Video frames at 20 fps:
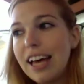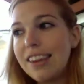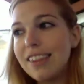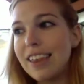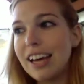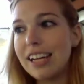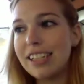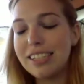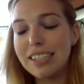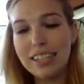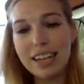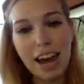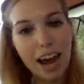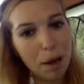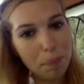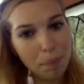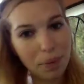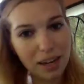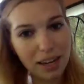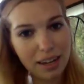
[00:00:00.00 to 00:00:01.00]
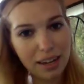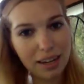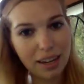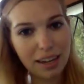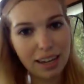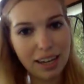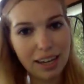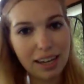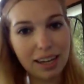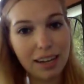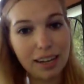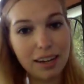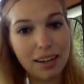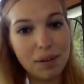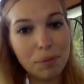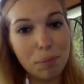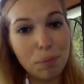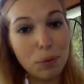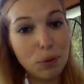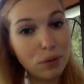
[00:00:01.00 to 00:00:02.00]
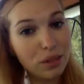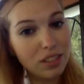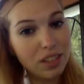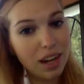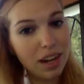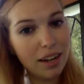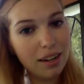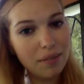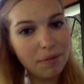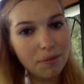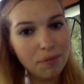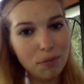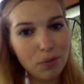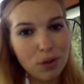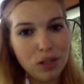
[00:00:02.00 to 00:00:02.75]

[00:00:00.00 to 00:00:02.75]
they did Epic in Busan,